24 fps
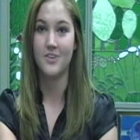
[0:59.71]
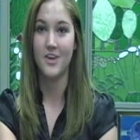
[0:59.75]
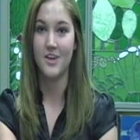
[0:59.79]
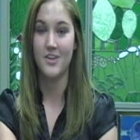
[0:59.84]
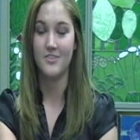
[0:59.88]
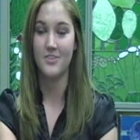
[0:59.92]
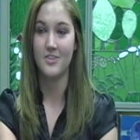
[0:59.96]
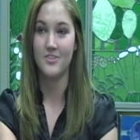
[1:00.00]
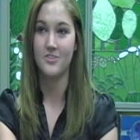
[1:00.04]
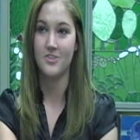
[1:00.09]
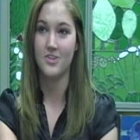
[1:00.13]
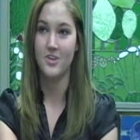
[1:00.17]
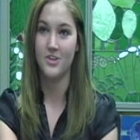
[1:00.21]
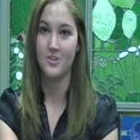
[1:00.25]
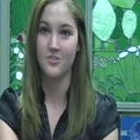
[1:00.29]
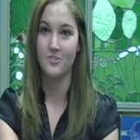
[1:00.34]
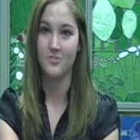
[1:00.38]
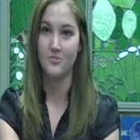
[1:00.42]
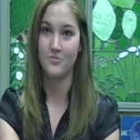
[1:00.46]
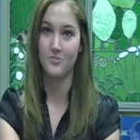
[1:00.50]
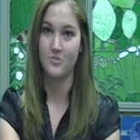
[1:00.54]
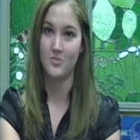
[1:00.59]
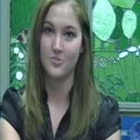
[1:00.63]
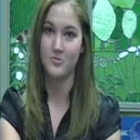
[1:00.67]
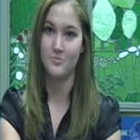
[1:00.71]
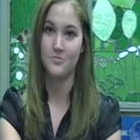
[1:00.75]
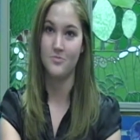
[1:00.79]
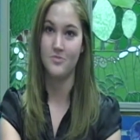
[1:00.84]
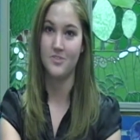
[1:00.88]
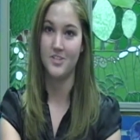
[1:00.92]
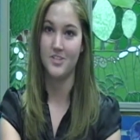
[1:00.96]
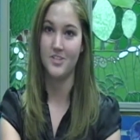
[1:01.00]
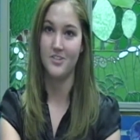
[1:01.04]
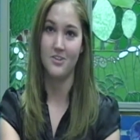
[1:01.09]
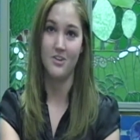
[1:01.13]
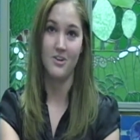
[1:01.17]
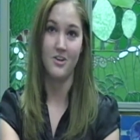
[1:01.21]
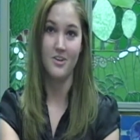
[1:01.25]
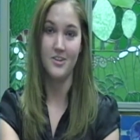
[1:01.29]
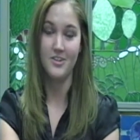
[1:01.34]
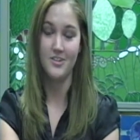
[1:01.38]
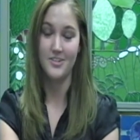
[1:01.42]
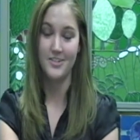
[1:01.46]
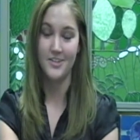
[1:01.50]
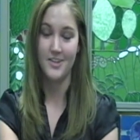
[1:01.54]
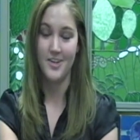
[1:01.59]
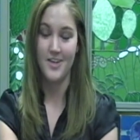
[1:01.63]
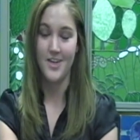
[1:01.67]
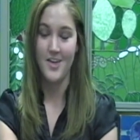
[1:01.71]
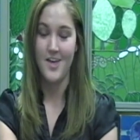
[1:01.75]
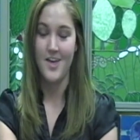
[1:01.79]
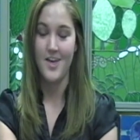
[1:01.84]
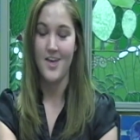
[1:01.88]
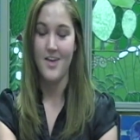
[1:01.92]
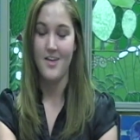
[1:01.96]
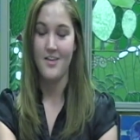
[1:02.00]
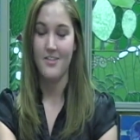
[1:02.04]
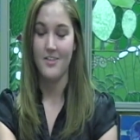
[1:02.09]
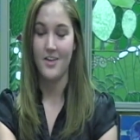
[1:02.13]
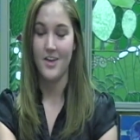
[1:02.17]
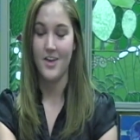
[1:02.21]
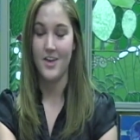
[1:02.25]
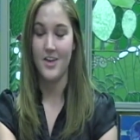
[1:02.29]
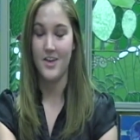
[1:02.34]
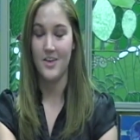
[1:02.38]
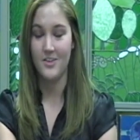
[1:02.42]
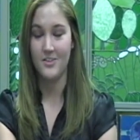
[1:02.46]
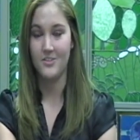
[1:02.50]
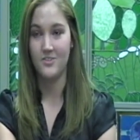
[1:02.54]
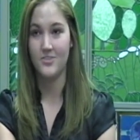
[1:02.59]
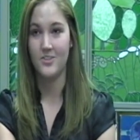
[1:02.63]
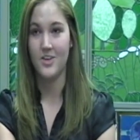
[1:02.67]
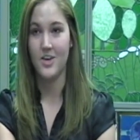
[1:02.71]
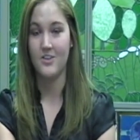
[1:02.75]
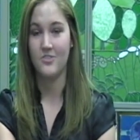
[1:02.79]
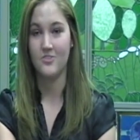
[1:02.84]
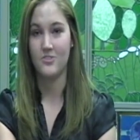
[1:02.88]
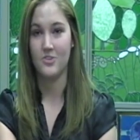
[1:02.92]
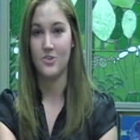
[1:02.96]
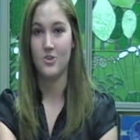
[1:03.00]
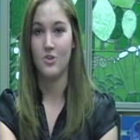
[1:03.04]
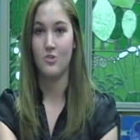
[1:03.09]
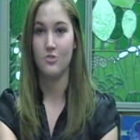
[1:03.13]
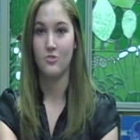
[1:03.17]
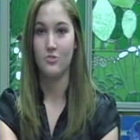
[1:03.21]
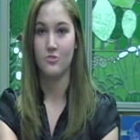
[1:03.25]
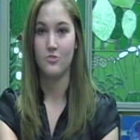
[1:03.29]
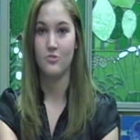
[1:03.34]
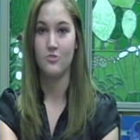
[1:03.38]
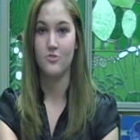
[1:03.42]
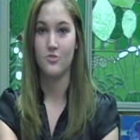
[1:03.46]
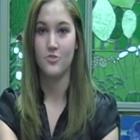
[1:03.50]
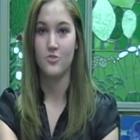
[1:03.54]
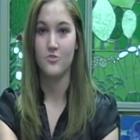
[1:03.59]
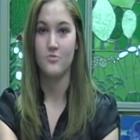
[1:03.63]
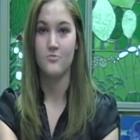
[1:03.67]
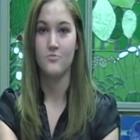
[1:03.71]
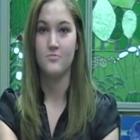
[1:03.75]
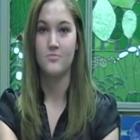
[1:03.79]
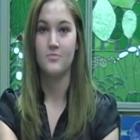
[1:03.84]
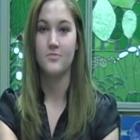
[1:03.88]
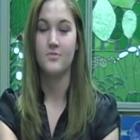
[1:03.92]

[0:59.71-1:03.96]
and that the young group did not, and that the older group